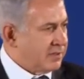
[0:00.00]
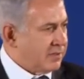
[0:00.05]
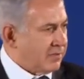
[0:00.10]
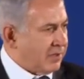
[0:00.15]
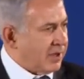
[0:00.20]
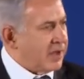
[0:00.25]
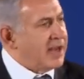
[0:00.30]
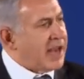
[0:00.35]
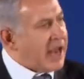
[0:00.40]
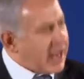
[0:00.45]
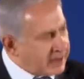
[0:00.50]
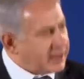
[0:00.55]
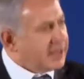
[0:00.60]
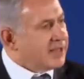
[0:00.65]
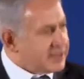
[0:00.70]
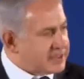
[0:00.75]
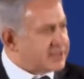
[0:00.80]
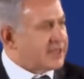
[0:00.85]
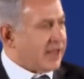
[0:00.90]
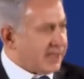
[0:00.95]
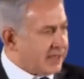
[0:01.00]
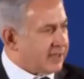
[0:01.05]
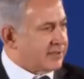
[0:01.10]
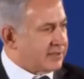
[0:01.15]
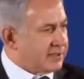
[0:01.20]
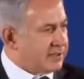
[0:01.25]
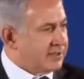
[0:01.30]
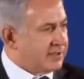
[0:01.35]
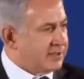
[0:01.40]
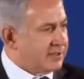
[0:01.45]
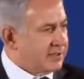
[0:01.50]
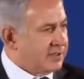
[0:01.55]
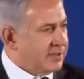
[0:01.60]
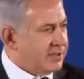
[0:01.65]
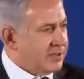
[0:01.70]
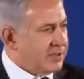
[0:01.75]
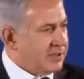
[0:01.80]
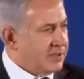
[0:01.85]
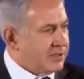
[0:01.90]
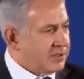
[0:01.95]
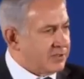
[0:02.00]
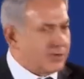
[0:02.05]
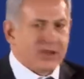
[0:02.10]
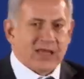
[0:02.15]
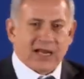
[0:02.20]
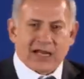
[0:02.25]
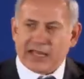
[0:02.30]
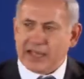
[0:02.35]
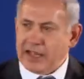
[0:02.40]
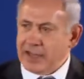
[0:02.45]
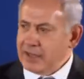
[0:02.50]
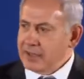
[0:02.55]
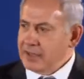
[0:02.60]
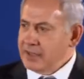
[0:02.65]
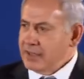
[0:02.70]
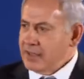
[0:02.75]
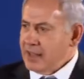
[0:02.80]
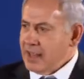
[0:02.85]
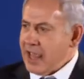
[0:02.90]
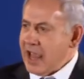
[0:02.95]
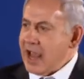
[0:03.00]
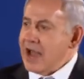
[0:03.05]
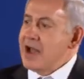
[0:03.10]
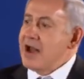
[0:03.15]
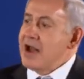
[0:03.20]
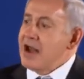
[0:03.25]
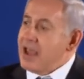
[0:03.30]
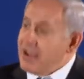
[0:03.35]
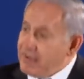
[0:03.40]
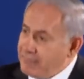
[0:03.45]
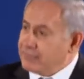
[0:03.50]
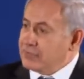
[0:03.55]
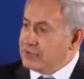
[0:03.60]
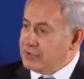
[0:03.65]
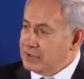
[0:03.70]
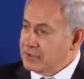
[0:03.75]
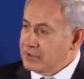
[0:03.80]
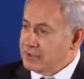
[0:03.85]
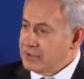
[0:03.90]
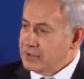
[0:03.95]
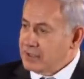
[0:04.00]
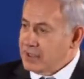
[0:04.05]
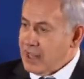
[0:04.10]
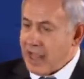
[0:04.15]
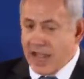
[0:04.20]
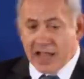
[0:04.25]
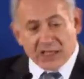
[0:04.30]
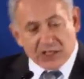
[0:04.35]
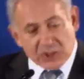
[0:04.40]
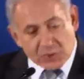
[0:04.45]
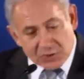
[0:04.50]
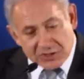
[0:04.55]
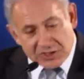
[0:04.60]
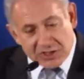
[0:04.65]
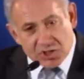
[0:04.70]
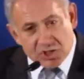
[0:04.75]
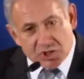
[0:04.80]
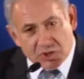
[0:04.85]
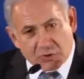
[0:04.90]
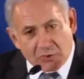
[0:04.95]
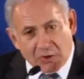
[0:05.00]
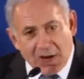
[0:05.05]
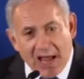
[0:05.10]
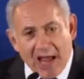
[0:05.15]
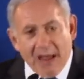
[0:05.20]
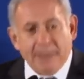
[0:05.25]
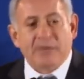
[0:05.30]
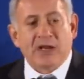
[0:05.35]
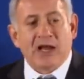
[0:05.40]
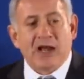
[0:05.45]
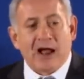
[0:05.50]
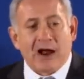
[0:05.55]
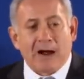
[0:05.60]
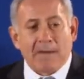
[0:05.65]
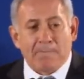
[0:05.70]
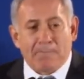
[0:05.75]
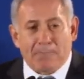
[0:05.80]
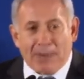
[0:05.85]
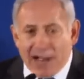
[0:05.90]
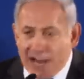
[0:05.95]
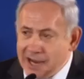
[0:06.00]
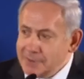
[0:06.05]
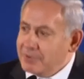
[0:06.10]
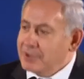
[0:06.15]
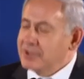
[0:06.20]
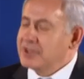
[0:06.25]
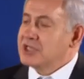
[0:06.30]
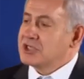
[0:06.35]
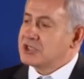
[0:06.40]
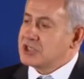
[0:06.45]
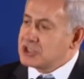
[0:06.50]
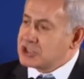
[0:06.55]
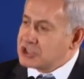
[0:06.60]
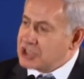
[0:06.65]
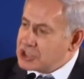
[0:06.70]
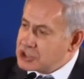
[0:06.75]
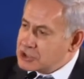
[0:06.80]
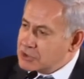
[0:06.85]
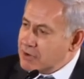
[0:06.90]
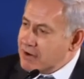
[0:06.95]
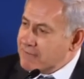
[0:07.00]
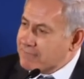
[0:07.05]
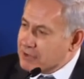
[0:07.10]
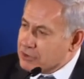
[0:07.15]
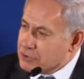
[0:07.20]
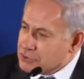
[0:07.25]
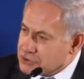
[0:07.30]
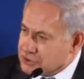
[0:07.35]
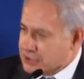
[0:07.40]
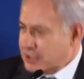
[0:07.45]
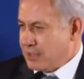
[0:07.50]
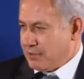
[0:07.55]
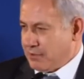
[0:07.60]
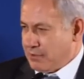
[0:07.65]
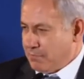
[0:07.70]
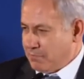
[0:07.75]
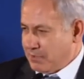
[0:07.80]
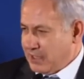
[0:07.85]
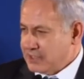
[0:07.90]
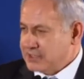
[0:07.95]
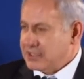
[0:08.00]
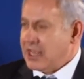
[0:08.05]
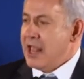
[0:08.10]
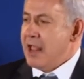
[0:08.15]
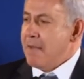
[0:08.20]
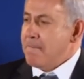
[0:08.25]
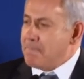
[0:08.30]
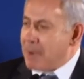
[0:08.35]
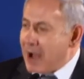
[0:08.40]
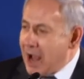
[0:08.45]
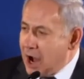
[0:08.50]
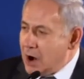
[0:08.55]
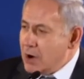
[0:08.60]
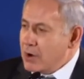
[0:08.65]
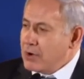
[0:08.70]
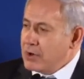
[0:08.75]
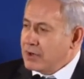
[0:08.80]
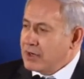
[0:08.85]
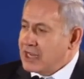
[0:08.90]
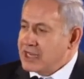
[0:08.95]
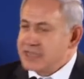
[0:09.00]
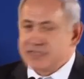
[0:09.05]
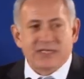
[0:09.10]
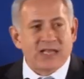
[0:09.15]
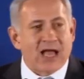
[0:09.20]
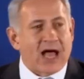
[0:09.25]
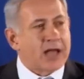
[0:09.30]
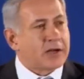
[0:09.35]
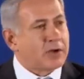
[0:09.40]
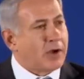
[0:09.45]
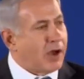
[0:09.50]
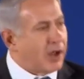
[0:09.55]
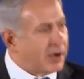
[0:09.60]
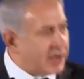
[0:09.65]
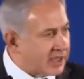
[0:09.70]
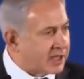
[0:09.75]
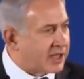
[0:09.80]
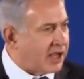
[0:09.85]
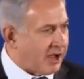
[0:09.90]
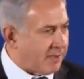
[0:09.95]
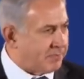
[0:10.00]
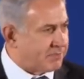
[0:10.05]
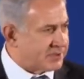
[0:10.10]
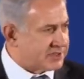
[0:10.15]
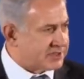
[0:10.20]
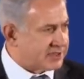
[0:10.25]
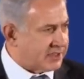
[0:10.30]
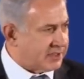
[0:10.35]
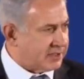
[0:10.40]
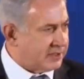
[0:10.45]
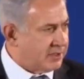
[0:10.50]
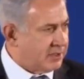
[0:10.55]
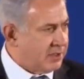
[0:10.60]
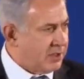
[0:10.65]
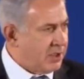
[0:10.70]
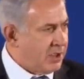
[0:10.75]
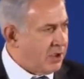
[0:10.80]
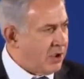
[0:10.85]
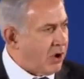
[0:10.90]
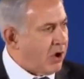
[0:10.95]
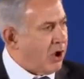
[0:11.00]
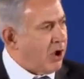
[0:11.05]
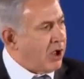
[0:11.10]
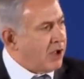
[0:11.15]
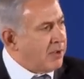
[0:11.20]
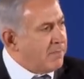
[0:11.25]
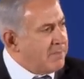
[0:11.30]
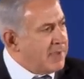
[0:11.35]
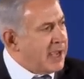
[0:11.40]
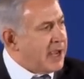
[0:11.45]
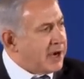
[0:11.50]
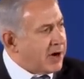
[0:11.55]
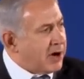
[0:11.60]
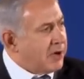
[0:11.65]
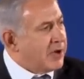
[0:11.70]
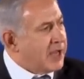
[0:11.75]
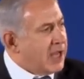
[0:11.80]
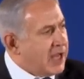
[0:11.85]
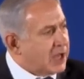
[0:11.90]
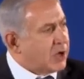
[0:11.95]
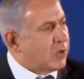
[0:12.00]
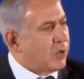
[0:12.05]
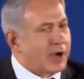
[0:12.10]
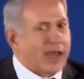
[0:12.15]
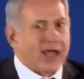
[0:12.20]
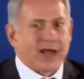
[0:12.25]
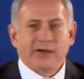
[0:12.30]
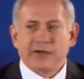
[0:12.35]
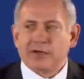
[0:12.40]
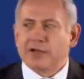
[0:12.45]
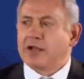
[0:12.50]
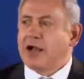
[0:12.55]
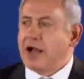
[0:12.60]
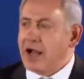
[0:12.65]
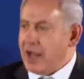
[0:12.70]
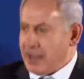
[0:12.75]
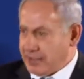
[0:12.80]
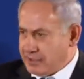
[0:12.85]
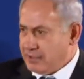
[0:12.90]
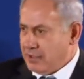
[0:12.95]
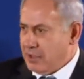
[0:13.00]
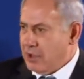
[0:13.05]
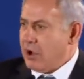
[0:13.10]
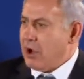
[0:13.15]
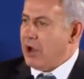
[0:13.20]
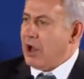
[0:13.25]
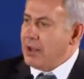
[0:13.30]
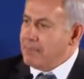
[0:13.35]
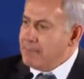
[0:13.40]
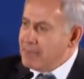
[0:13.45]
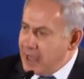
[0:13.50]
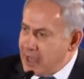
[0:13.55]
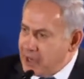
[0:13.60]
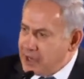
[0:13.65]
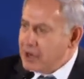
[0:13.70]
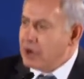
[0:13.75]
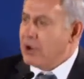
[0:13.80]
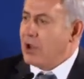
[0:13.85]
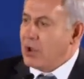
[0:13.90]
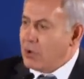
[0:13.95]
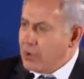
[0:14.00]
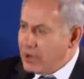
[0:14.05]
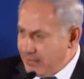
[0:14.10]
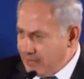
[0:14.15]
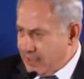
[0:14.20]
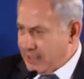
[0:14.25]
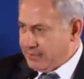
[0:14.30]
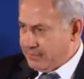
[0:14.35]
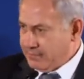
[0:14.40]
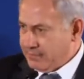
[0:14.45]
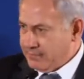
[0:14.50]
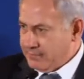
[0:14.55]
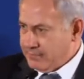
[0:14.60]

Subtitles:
Well, Nathan said it to the king and lived. And this was inscribed in our Bible. This is such a revolutionary piece. Power is not all-encompassing. All men are equal under God. All men and all women.